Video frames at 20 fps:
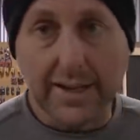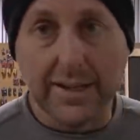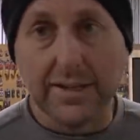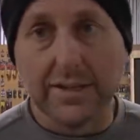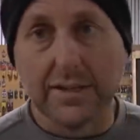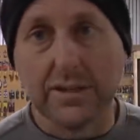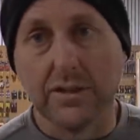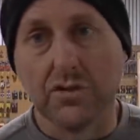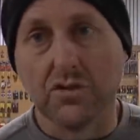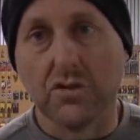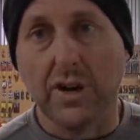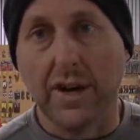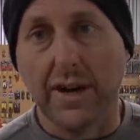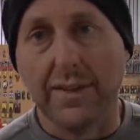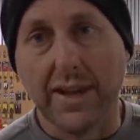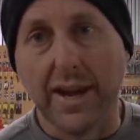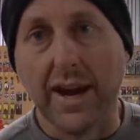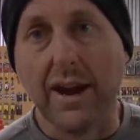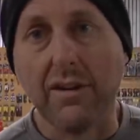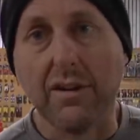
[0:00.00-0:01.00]
is to try
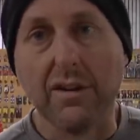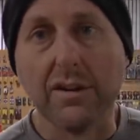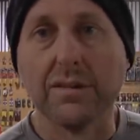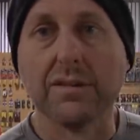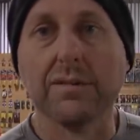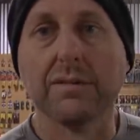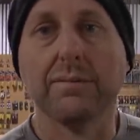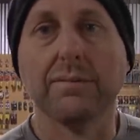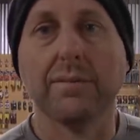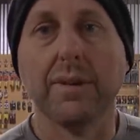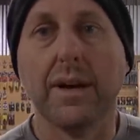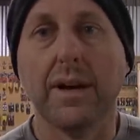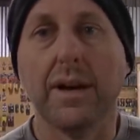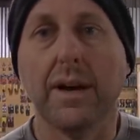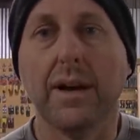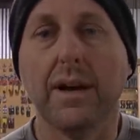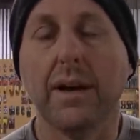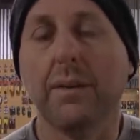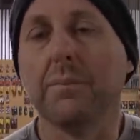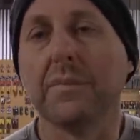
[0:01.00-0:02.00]
the arrows,
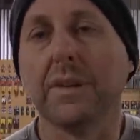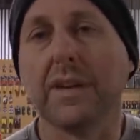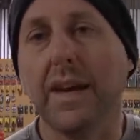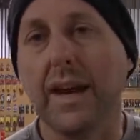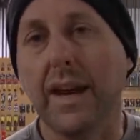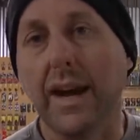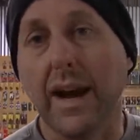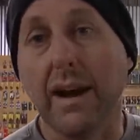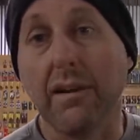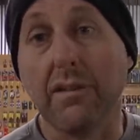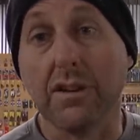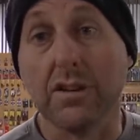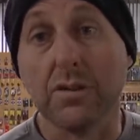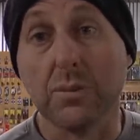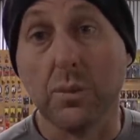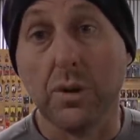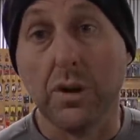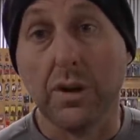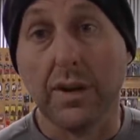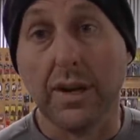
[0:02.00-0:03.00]
get
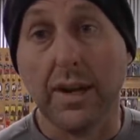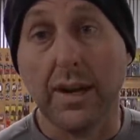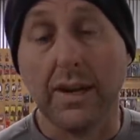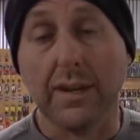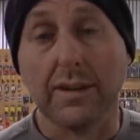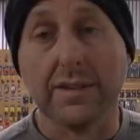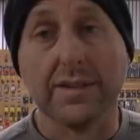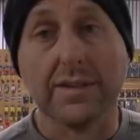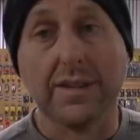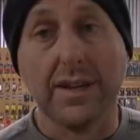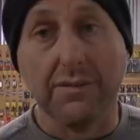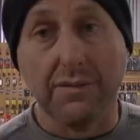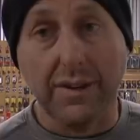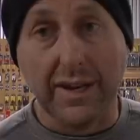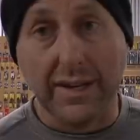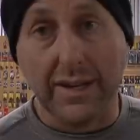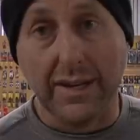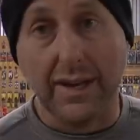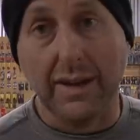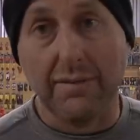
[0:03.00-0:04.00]
arrows working, to see if
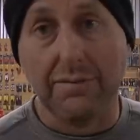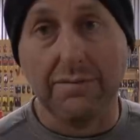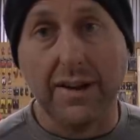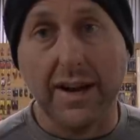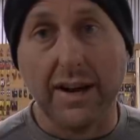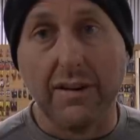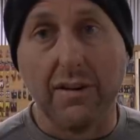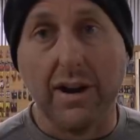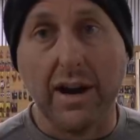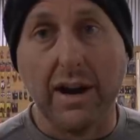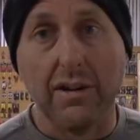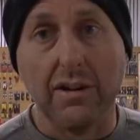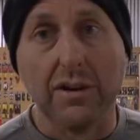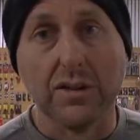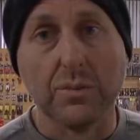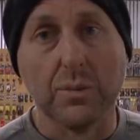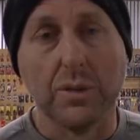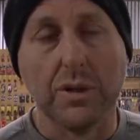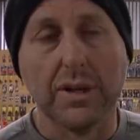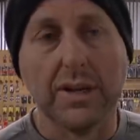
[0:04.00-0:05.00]
I can get fatter
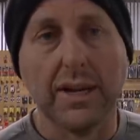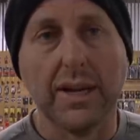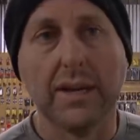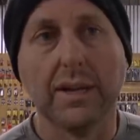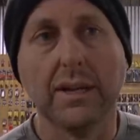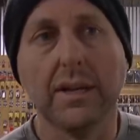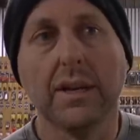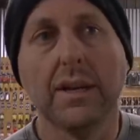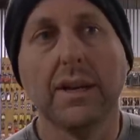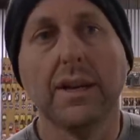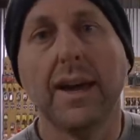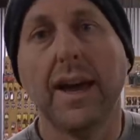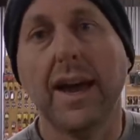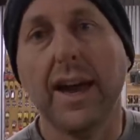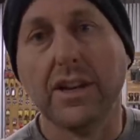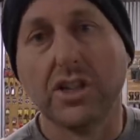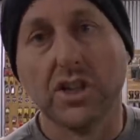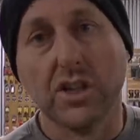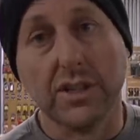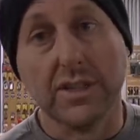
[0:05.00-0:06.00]
arrows working
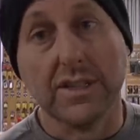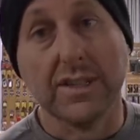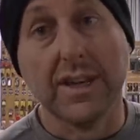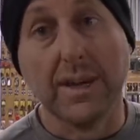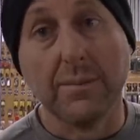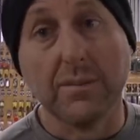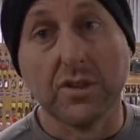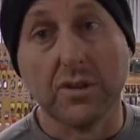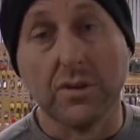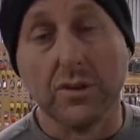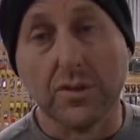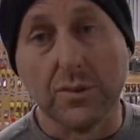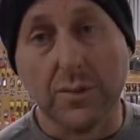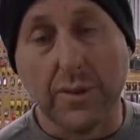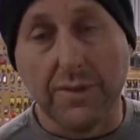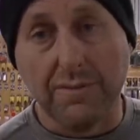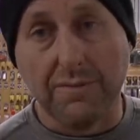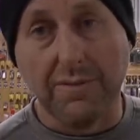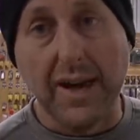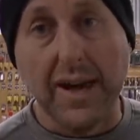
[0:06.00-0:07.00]
and shoot the same scores
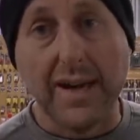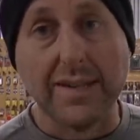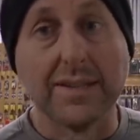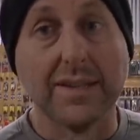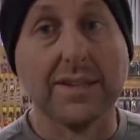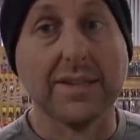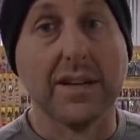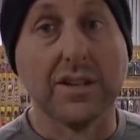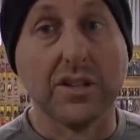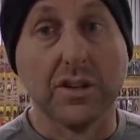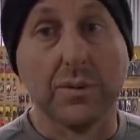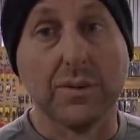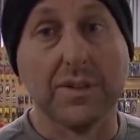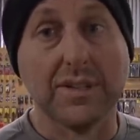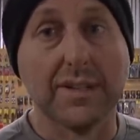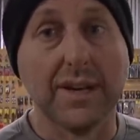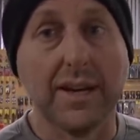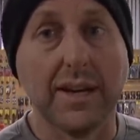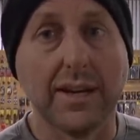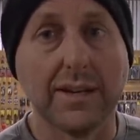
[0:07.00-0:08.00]
with fats as I do with
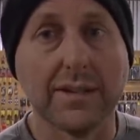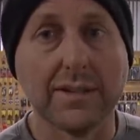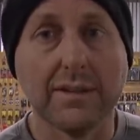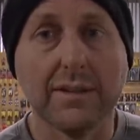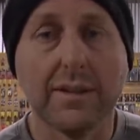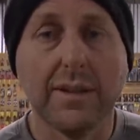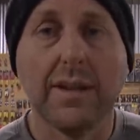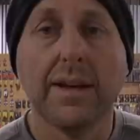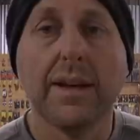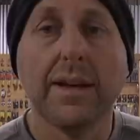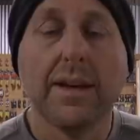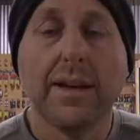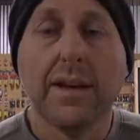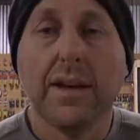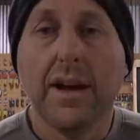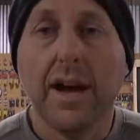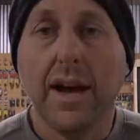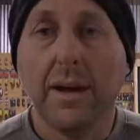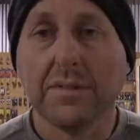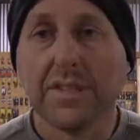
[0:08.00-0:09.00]
skinnies.
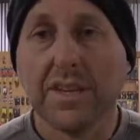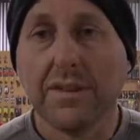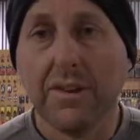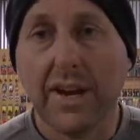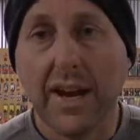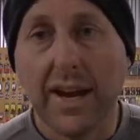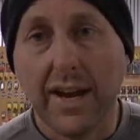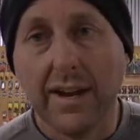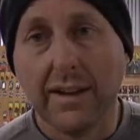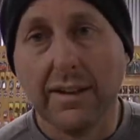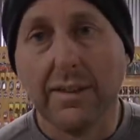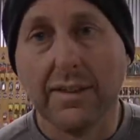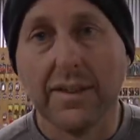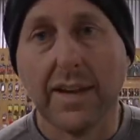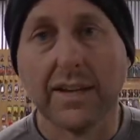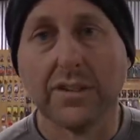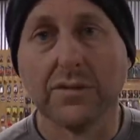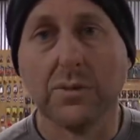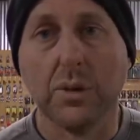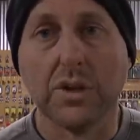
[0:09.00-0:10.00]
I'm Stephen Hand.
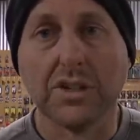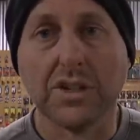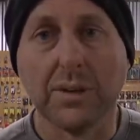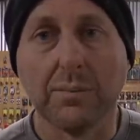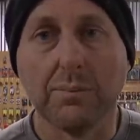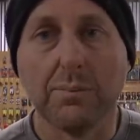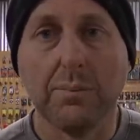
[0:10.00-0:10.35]
Thanks for watching.